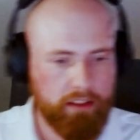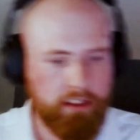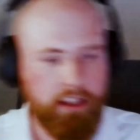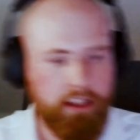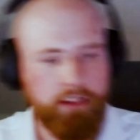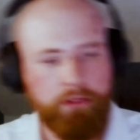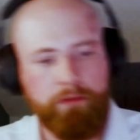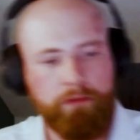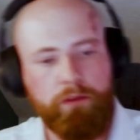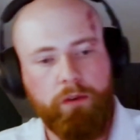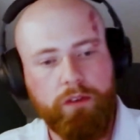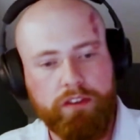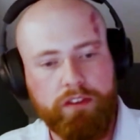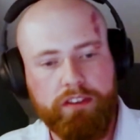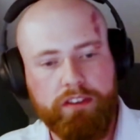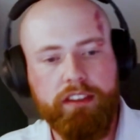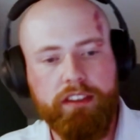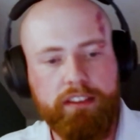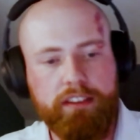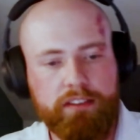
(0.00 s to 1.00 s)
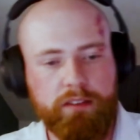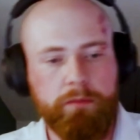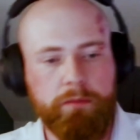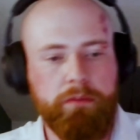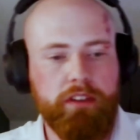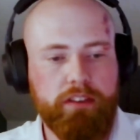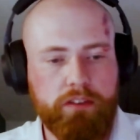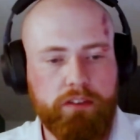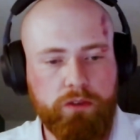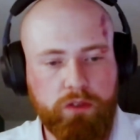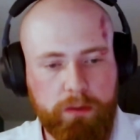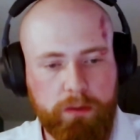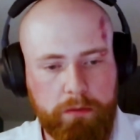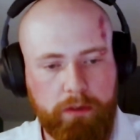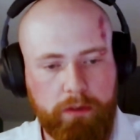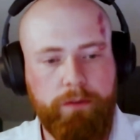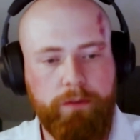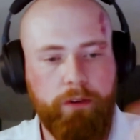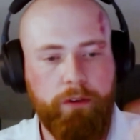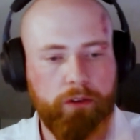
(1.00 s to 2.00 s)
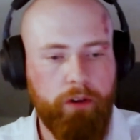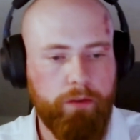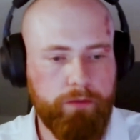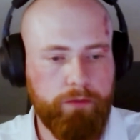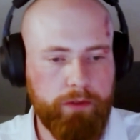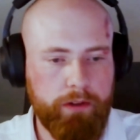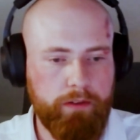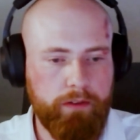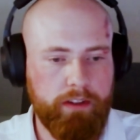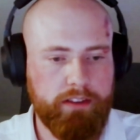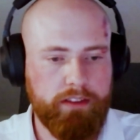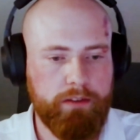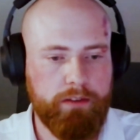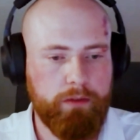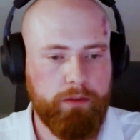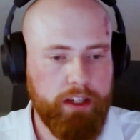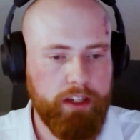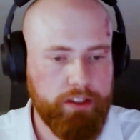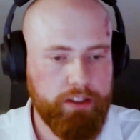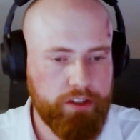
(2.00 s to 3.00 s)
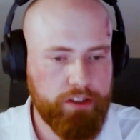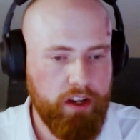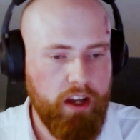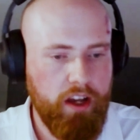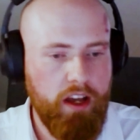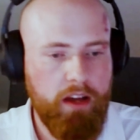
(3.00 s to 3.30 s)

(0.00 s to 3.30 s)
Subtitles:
That, of course, needs to be suitable for your frequency range.